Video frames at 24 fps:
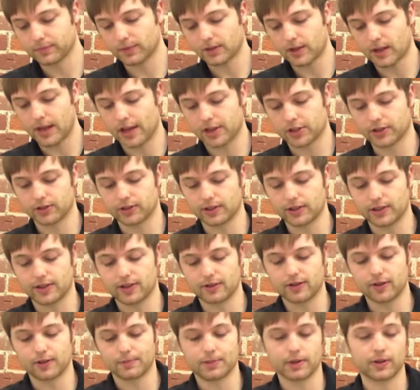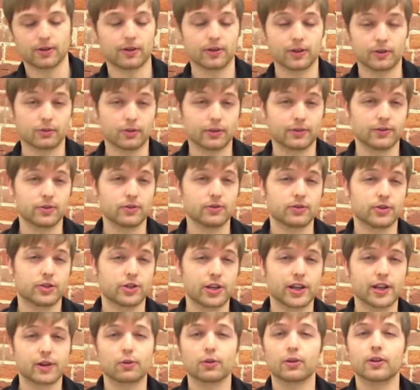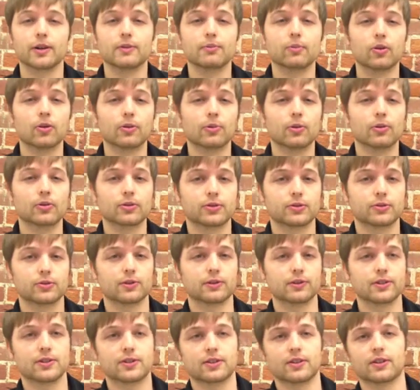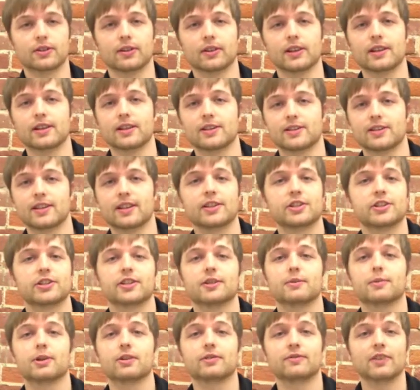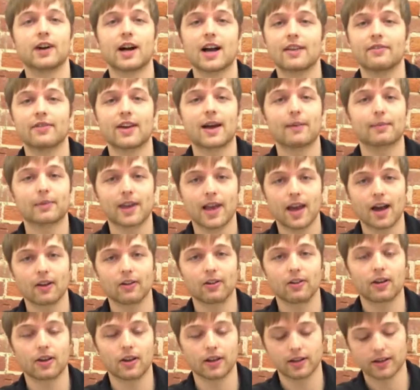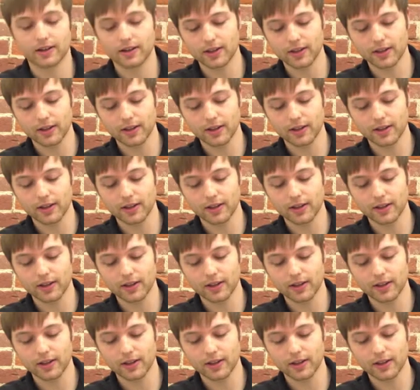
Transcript: Actually, here at Apperian, we've used jQuery Mobile to release our latest HTML5 app catalog.